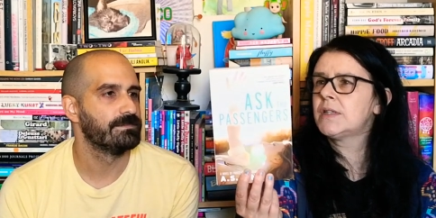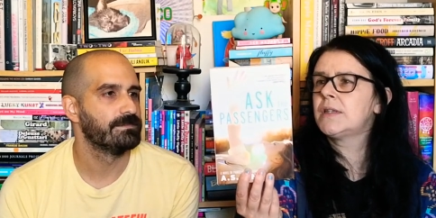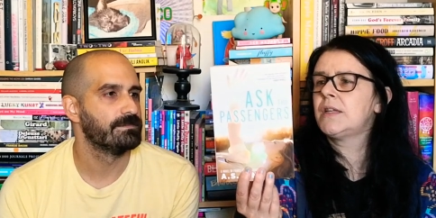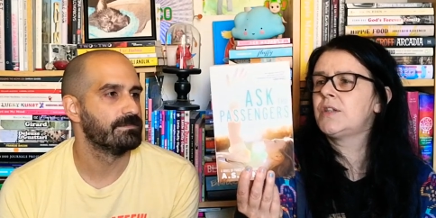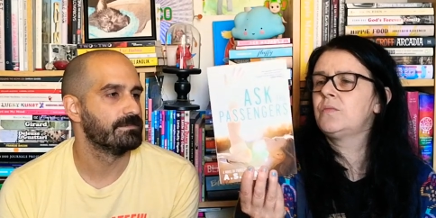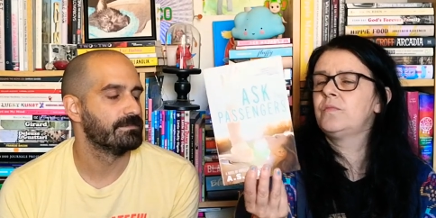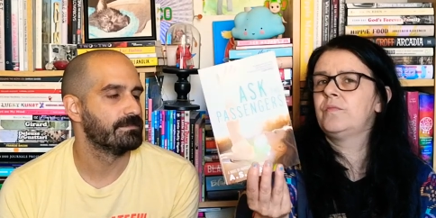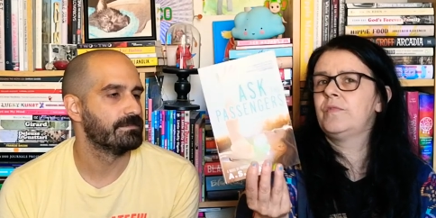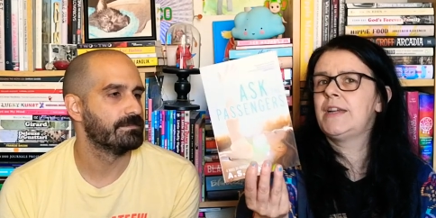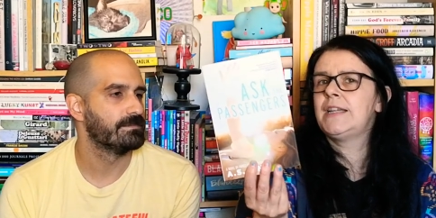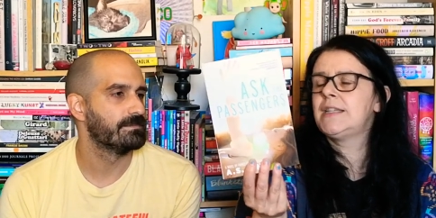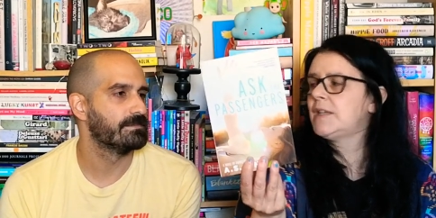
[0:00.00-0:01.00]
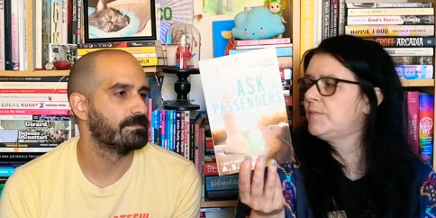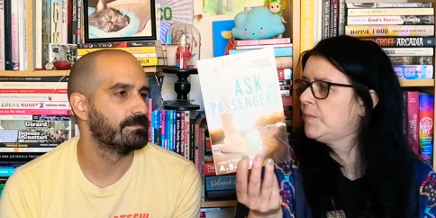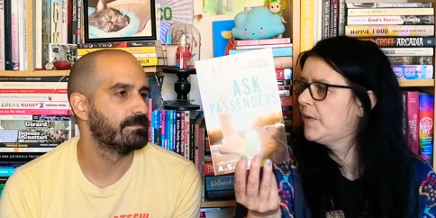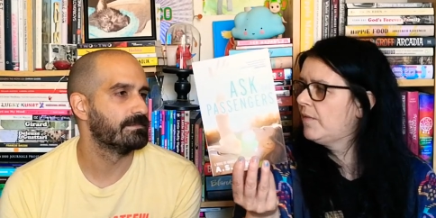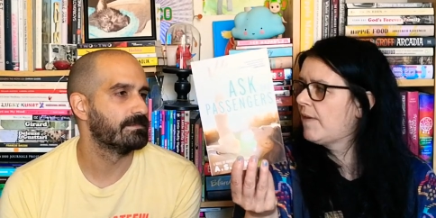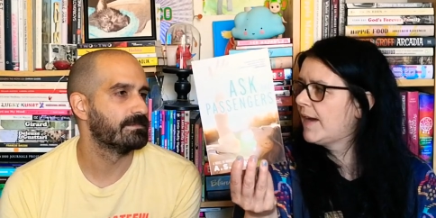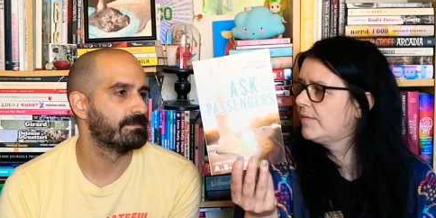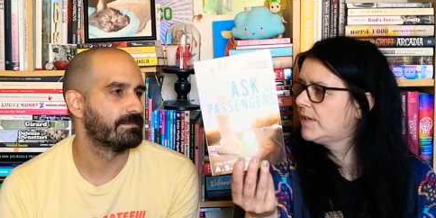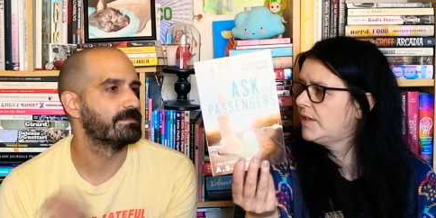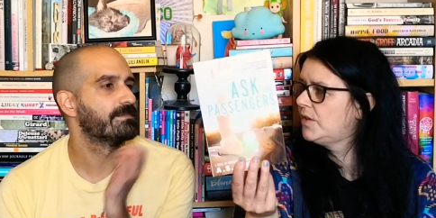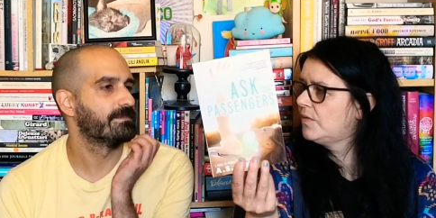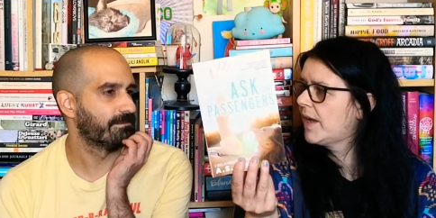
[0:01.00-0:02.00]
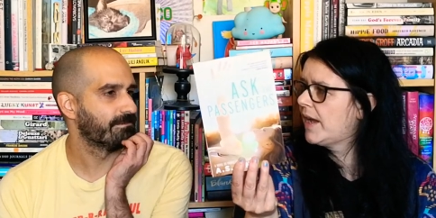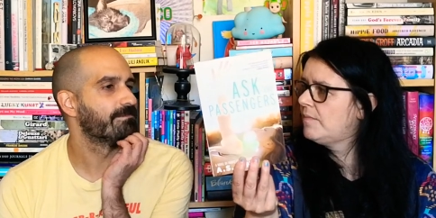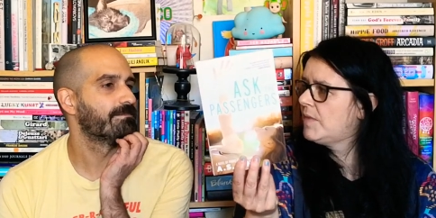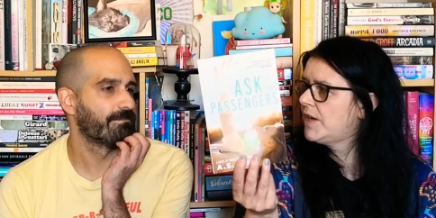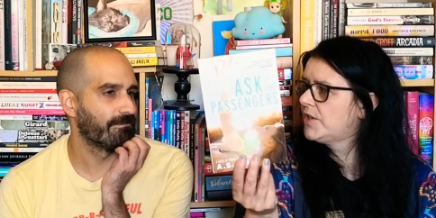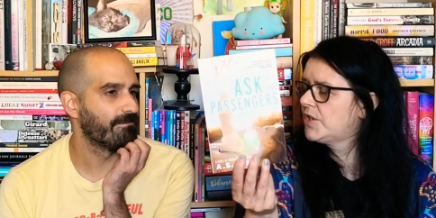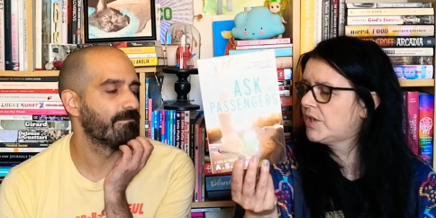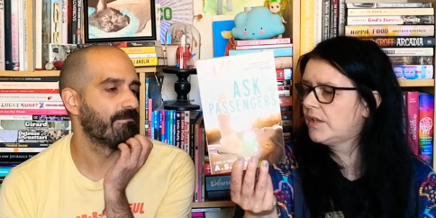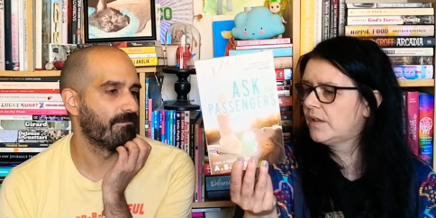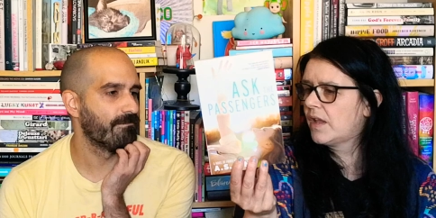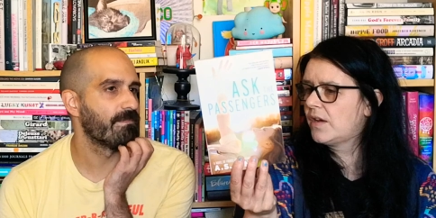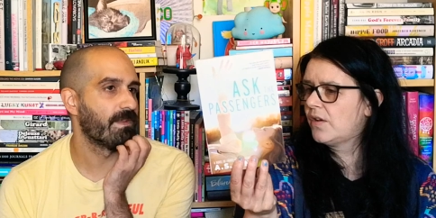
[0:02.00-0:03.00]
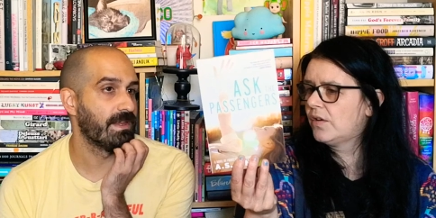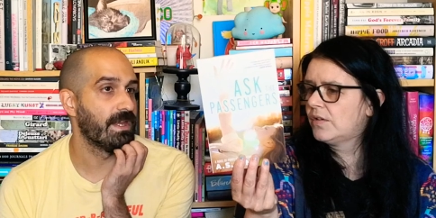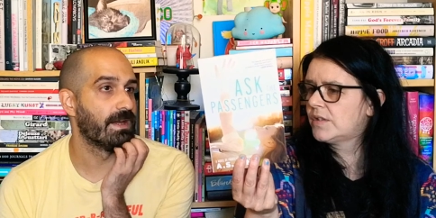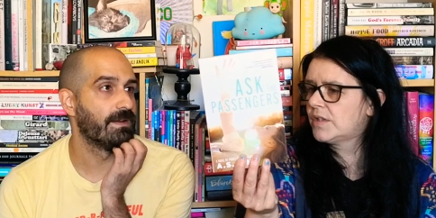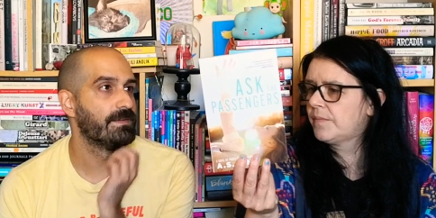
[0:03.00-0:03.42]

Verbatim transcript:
Speaker 1: They don't really seem to be around in the UK much, and they're not. Yeah.